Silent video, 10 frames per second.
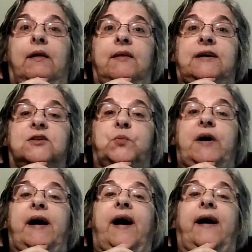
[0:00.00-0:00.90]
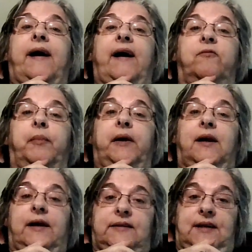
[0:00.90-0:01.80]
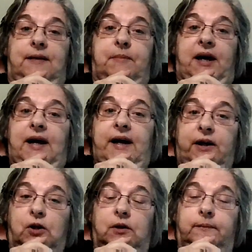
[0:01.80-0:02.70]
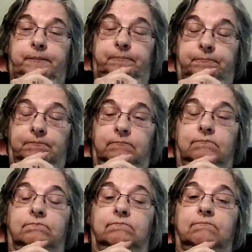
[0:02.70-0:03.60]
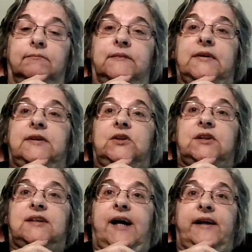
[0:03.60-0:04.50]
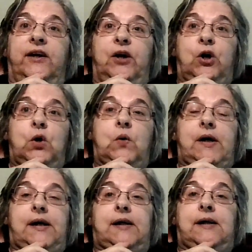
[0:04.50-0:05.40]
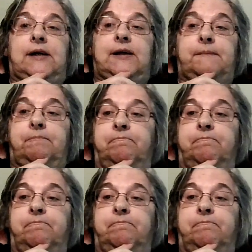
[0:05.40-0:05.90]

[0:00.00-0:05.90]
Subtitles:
that's why I have been icing my ankle. Just to let you know, I